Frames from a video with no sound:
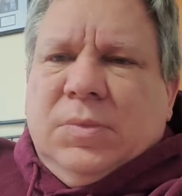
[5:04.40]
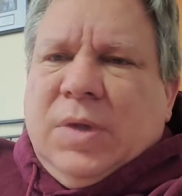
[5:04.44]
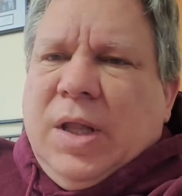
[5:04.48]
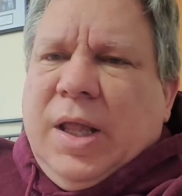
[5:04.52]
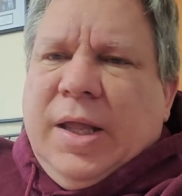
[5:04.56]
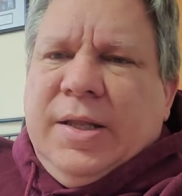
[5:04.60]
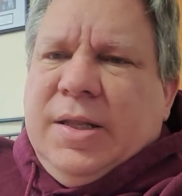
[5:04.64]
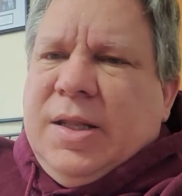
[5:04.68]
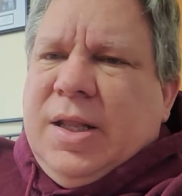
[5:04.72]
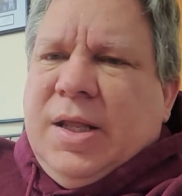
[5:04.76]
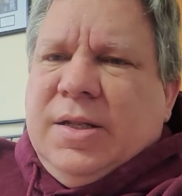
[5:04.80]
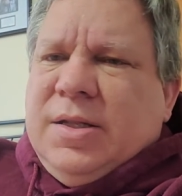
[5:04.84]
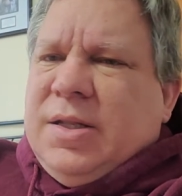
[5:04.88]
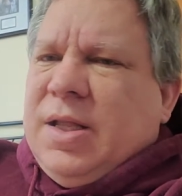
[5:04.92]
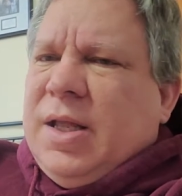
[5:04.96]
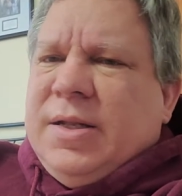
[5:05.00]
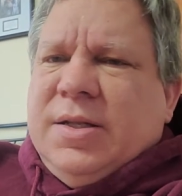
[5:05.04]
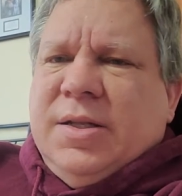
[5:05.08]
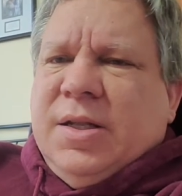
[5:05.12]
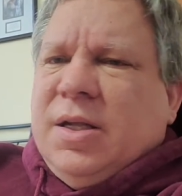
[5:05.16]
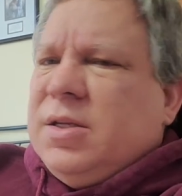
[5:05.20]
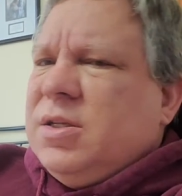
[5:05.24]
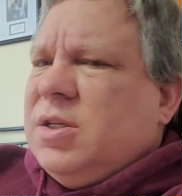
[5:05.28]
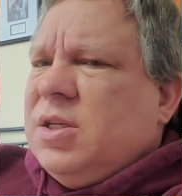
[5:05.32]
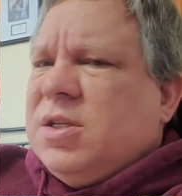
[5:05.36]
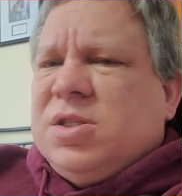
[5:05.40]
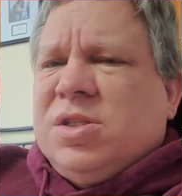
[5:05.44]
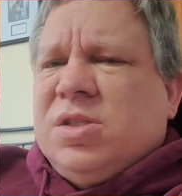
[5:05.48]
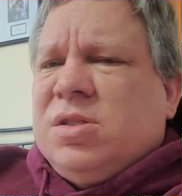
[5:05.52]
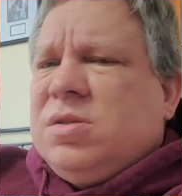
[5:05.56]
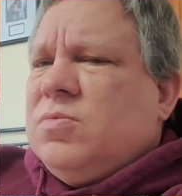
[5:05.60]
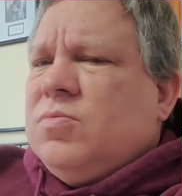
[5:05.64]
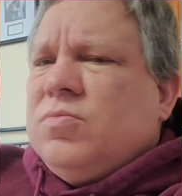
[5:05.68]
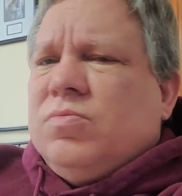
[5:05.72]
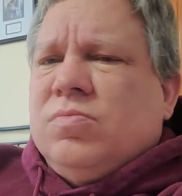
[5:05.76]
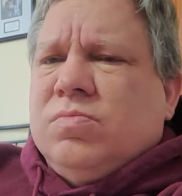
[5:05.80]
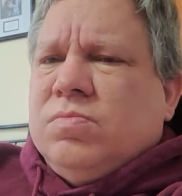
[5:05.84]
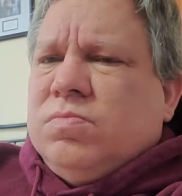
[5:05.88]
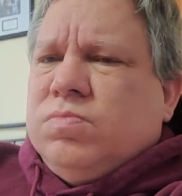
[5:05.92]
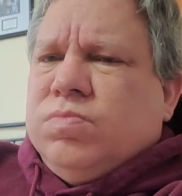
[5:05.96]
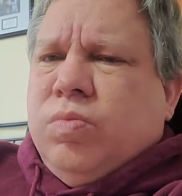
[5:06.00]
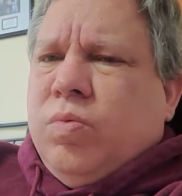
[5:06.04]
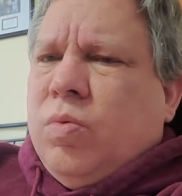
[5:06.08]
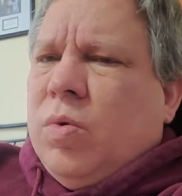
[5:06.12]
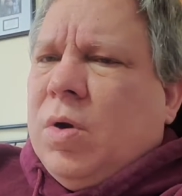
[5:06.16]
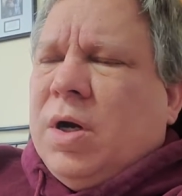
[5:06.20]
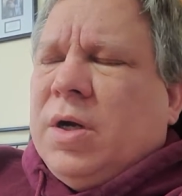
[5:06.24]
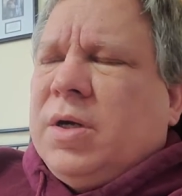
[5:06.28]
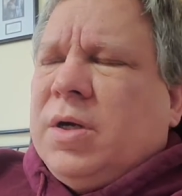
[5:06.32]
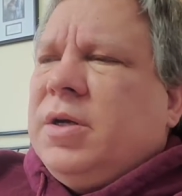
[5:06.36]
Uh, that, that doesn't
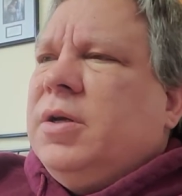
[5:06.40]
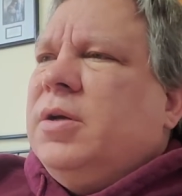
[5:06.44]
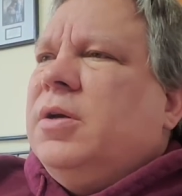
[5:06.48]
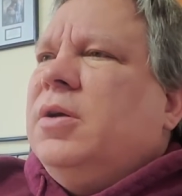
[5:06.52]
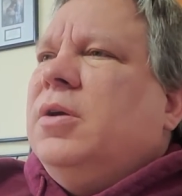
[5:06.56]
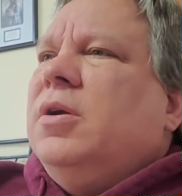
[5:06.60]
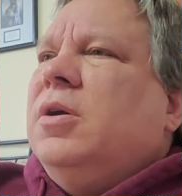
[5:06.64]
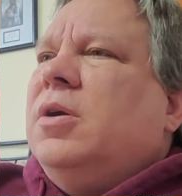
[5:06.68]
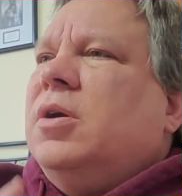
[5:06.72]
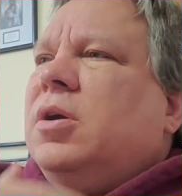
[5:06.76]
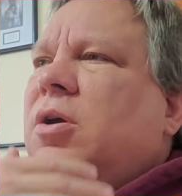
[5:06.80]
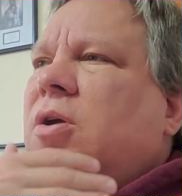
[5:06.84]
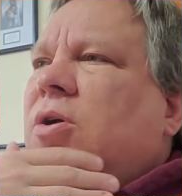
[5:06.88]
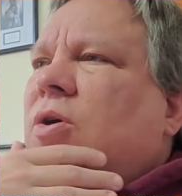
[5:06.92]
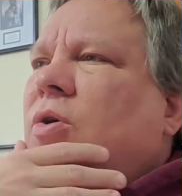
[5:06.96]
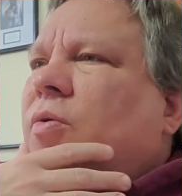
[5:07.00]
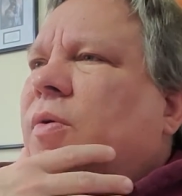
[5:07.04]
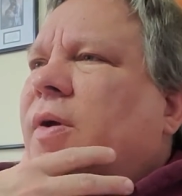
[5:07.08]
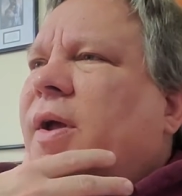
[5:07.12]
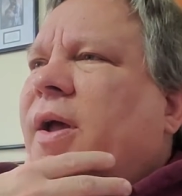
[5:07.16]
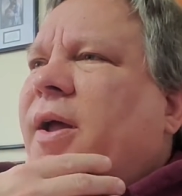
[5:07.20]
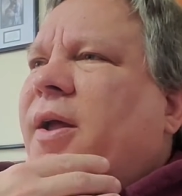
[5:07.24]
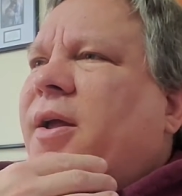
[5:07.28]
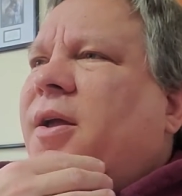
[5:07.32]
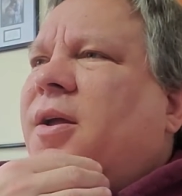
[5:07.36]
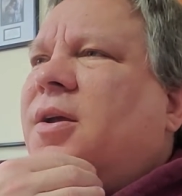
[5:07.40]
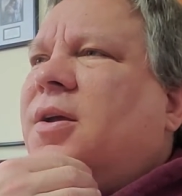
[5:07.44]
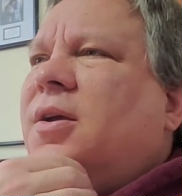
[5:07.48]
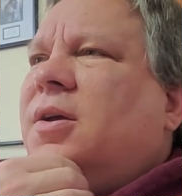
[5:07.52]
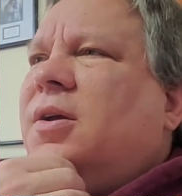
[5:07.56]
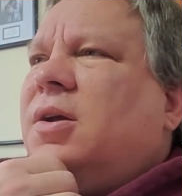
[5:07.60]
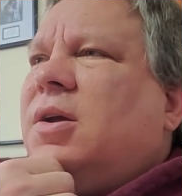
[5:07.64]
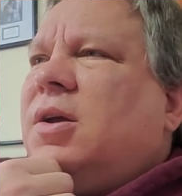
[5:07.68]
work. Okay?